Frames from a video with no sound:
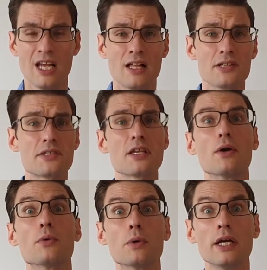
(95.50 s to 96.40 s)
This is a
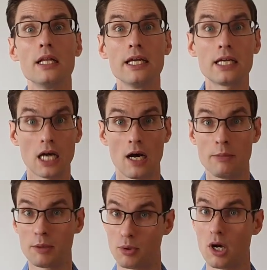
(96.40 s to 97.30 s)
really
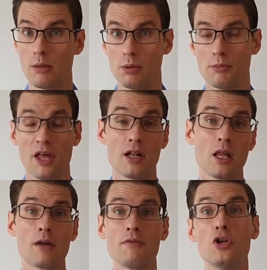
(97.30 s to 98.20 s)
common problem that a lot
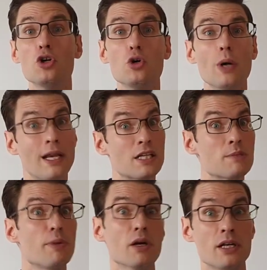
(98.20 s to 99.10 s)
of new and
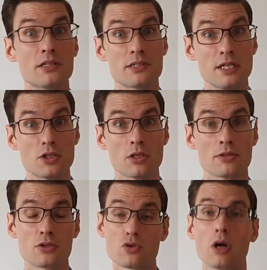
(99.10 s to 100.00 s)
experienced teachers
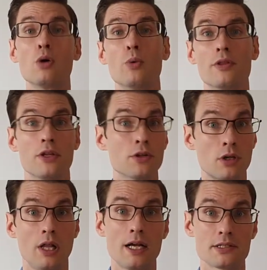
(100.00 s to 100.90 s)
struggle with in their
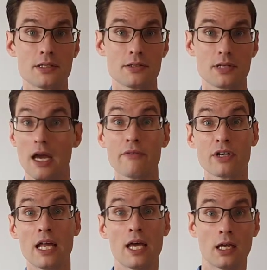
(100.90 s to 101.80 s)
classes every
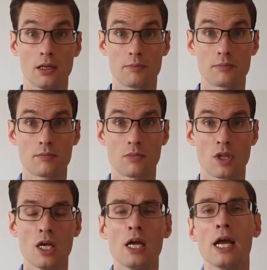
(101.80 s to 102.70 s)
day.
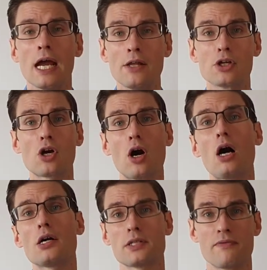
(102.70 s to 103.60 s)
And the
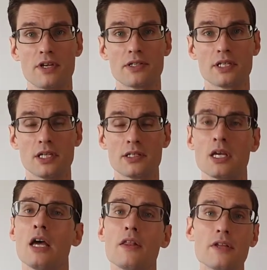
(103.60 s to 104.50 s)
cause of this is
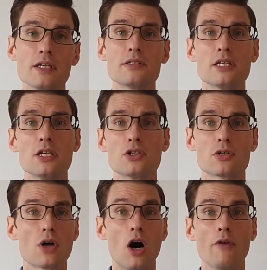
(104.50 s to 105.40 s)
these teachers
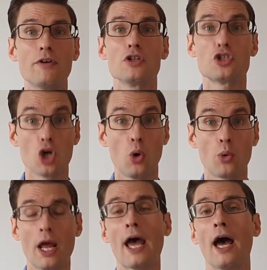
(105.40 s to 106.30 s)
often don't
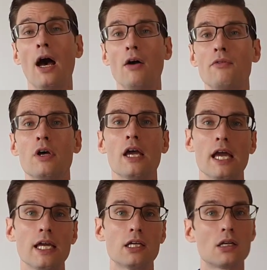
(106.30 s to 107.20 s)
have
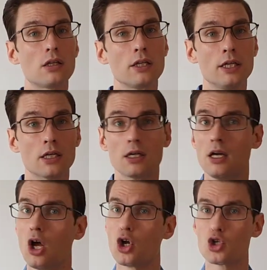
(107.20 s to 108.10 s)
a clear,
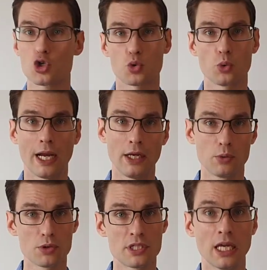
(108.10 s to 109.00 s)
trained
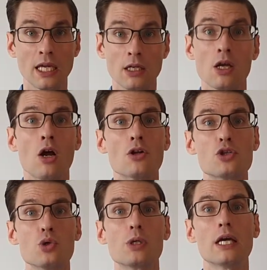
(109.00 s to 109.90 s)
routine
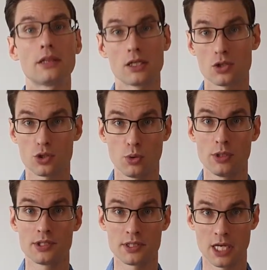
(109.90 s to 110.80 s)
to get their
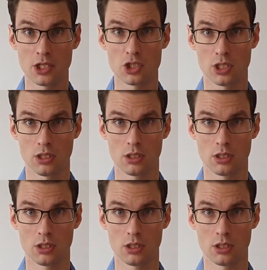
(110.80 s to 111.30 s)
students' attention.